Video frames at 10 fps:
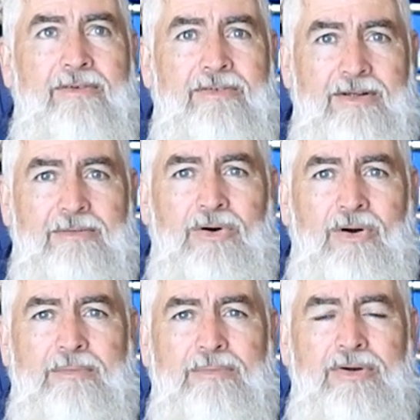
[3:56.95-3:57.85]
I've got the
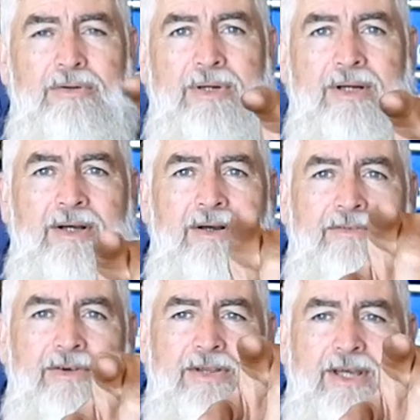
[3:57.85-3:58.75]
mic boom, and
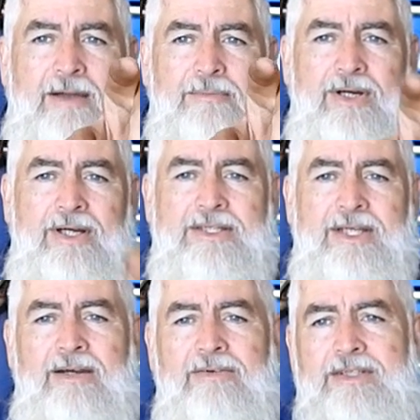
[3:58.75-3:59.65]
I've got the camera in the
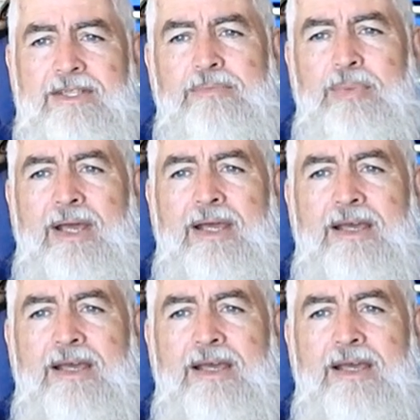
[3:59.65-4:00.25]
centre, and there's a spare